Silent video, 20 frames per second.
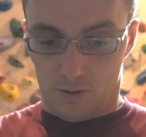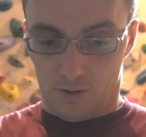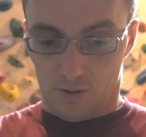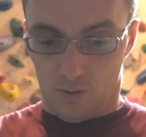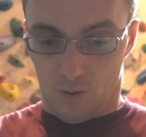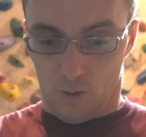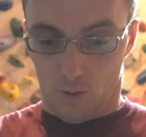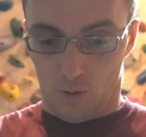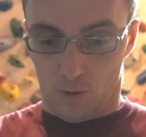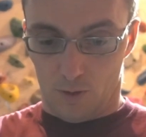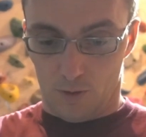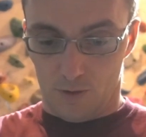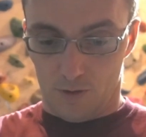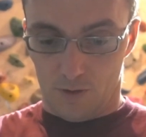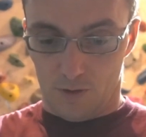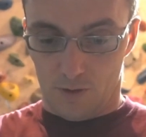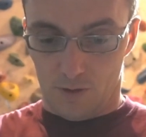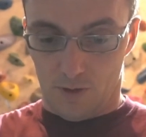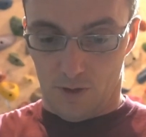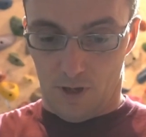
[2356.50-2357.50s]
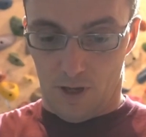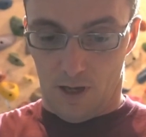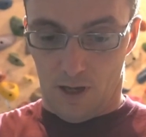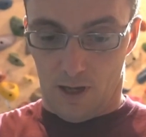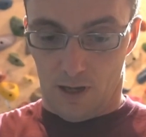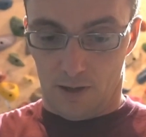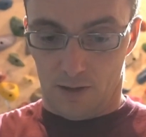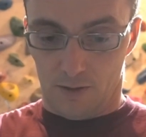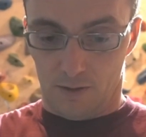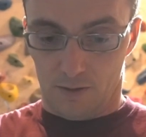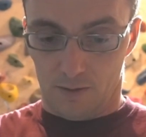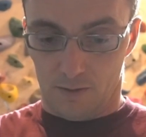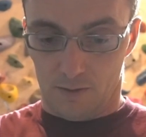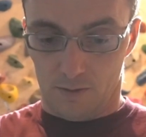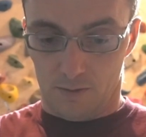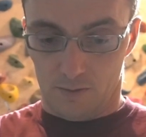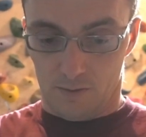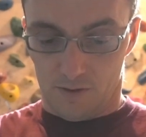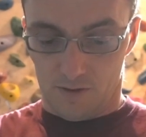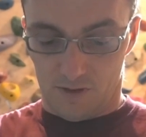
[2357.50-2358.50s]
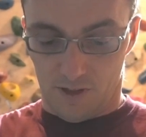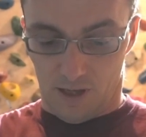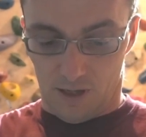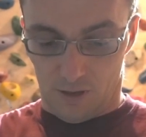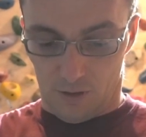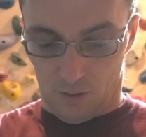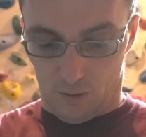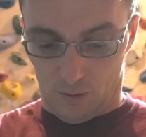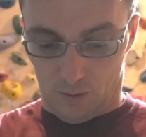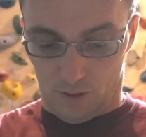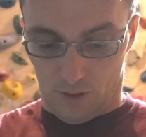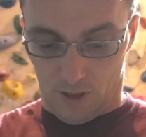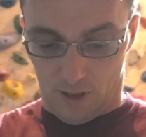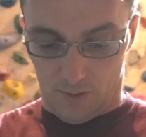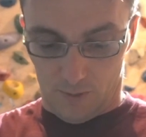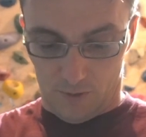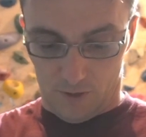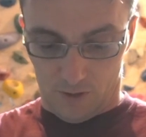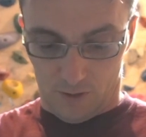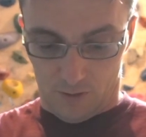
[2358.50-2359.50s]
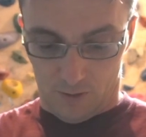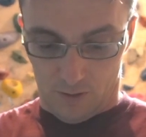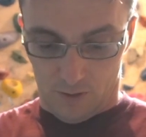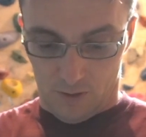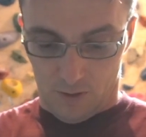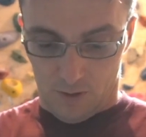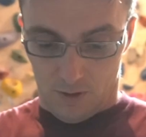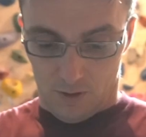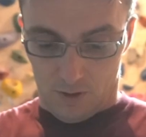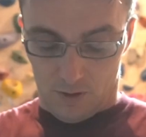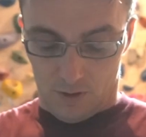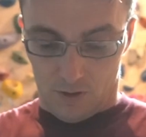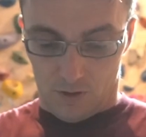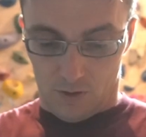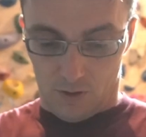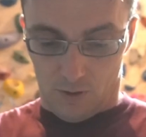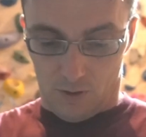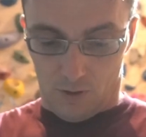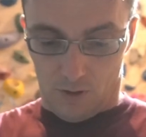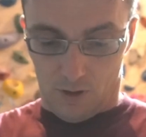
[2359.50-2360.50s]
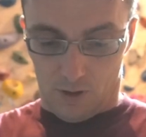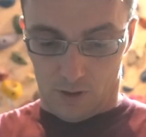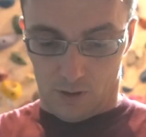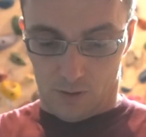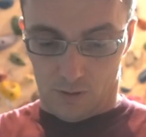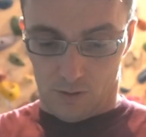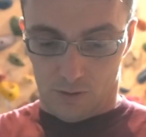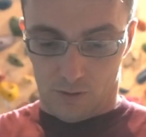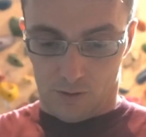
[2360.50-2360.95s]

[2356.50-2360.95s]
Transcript: holds and set your own climbs. So I could do,